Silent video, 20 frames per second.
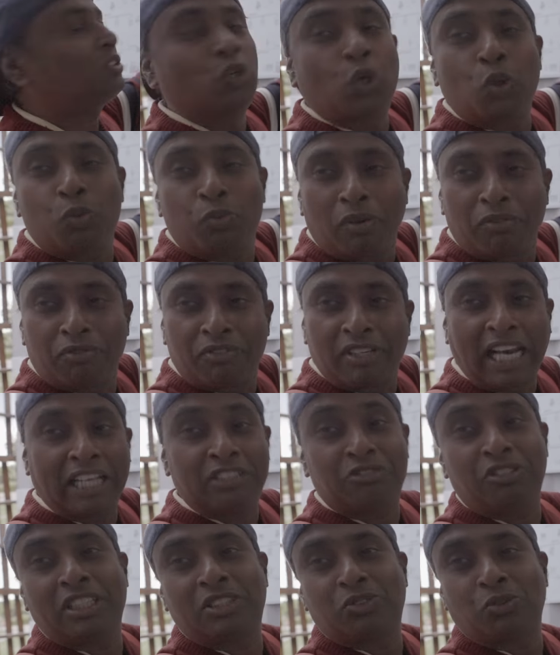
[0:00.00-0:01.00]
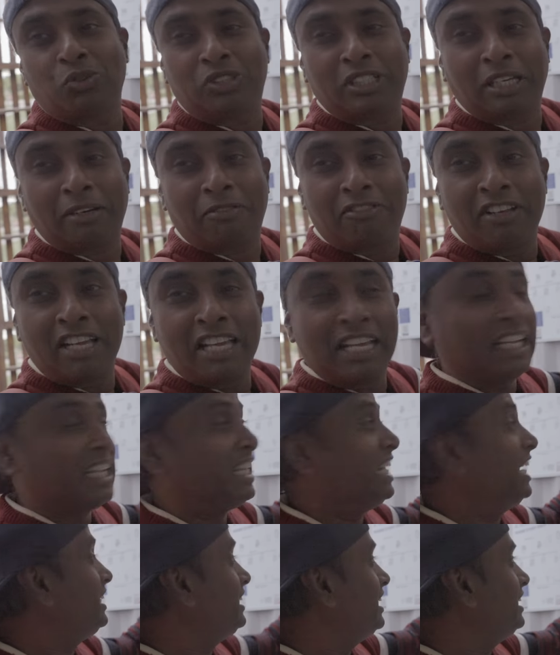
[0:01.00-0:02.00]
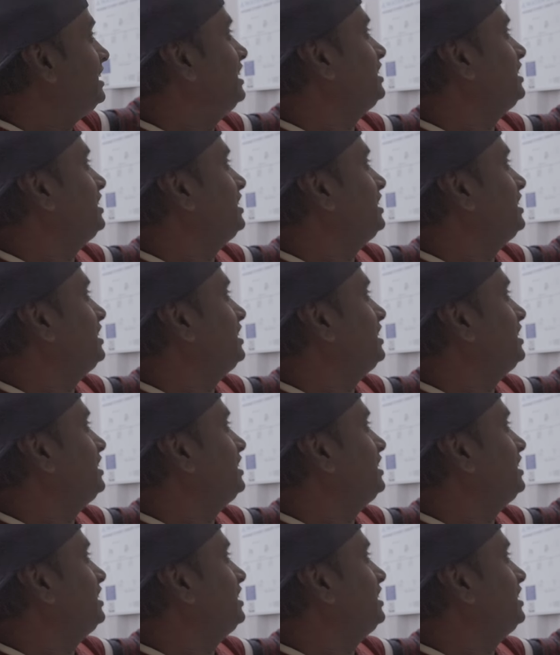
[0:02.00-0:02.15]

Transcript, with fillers: group of graduates which have created